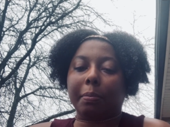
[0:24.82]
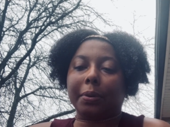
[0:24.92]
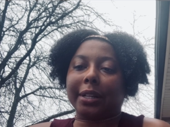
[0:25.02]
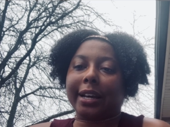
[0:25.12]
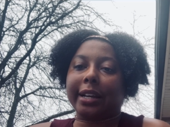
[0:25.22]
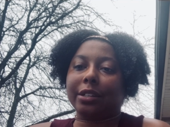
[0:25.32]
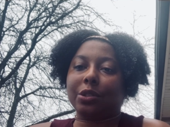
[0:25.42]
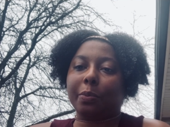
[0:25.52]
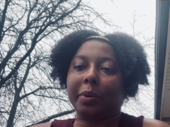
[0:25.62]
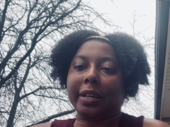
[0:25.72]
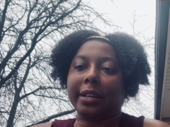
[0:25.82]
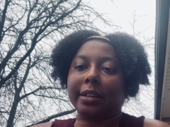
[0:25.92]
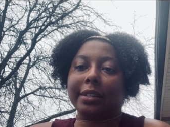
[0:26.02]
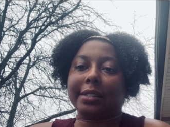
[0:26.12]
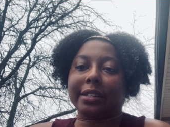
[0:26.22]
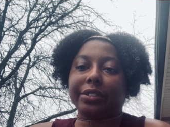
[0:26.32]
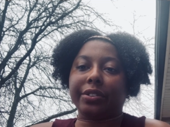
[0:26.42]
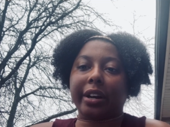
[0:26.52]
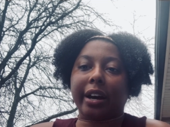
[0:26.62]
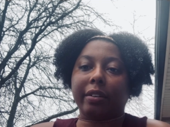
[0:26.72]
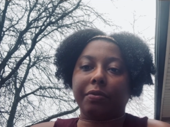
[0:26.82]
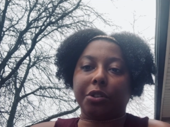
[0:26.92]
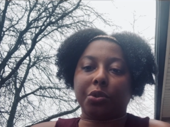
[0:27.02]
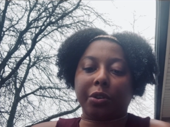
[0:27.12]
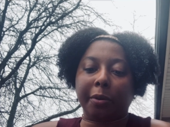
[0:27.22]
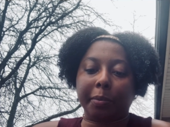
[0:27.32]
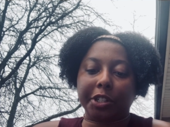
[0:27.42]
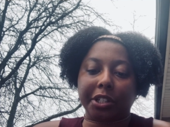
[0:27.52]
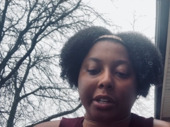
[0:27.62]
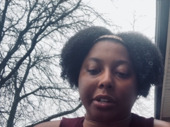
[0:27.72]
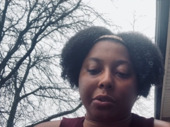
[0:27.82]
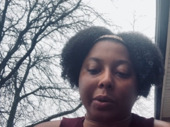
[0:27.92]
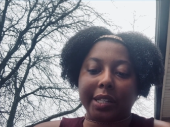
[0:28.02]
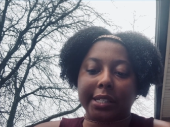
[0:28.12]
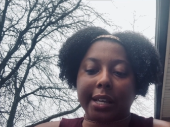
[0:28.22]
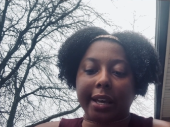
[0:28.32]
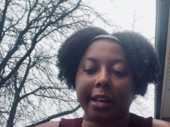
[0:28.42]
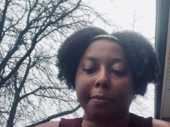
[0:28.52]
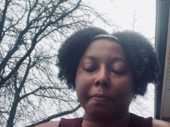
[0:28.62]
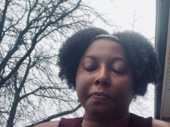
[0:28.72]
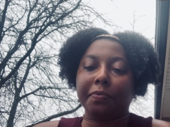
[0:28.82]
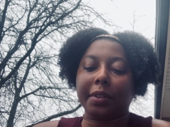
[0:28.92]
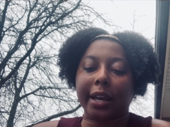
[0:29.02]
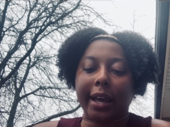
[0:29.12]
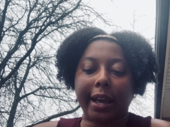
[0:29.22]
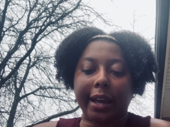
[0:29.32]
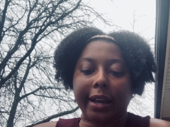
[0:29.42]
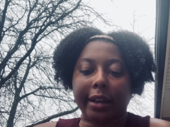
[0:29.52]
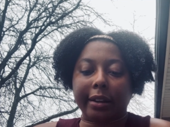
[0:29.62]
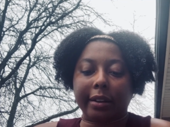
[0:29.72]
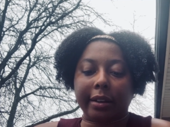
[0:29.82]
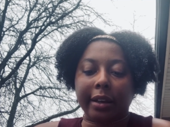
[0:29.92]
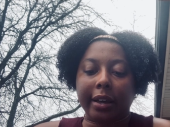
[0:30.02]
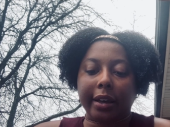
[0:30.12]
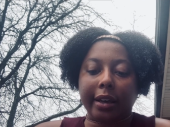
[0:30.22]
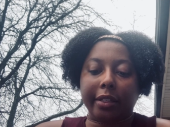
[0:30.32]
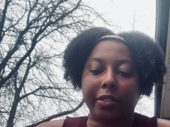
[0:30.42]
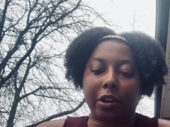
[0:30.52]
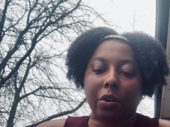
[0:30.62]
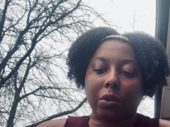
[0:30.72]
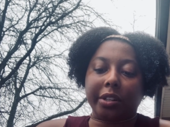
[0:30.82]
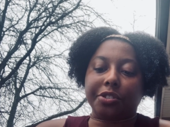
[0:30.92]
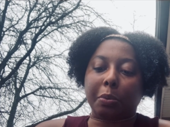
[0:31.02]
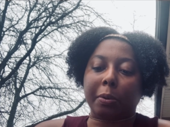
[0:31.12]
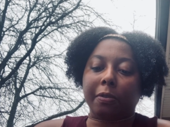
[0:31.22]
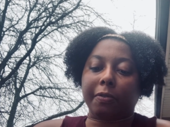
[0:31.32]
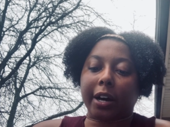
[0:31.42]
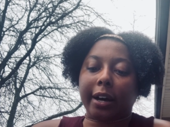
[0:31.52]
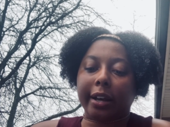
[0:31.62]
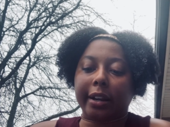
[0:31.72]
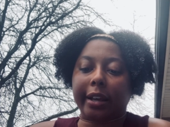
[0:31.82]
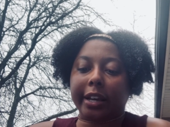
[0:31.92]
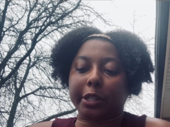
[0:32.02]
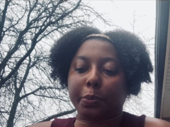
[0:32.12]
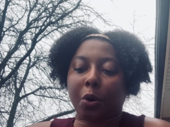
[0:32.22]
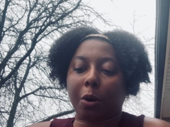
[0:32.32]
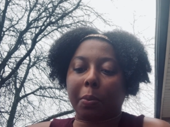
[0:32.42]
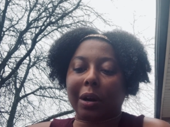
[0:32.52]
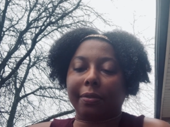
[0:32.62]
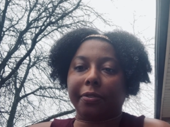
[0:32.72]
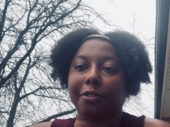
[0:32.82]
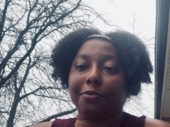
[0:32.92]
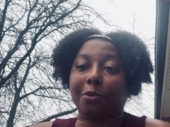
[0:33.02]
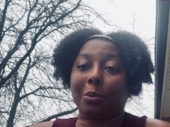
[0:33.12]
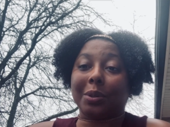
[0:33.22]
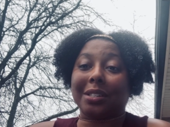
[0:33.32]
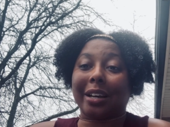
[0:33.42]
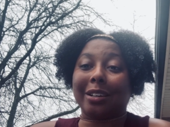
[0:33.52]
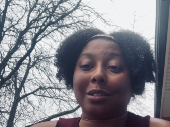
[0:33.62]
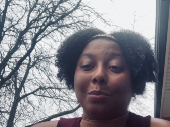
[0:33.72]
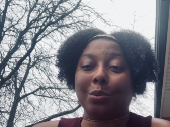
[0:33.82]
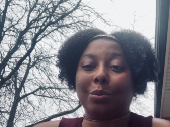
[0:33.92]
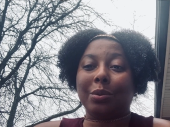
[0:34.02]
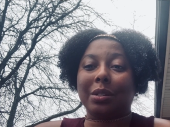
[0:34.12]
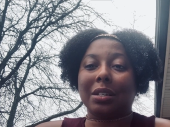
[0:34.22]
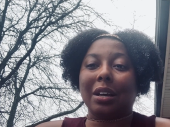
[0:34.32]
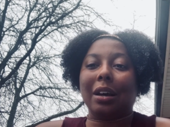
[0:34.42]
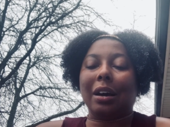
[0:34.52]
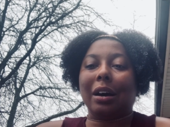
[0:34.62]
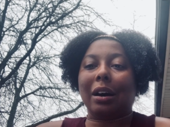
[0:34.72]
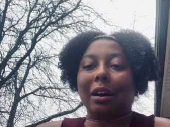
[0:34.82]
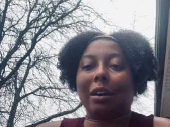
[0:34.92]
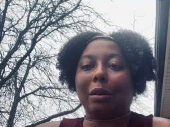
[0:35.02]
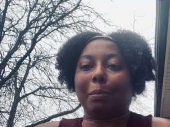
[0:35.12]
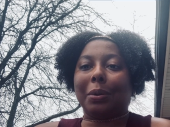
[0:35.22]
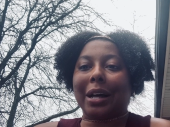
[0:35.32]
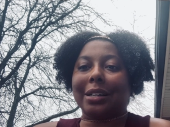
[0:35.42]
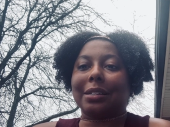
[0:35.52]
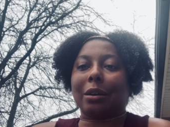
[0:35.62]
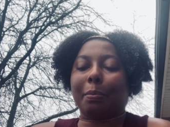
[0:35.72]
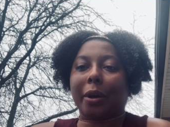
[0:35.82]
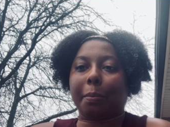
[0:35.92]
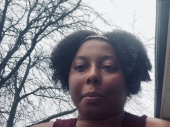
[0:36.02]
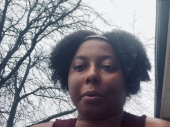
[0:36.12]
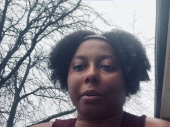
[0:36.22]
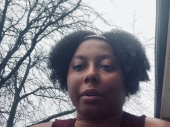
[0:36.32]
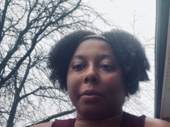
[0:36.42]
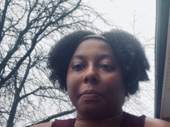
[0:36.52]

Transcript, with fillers: planning to be centered out of Detroit, Michigan, USA, and the goal is to provide a small profit for recyclables, um, plastic, paper,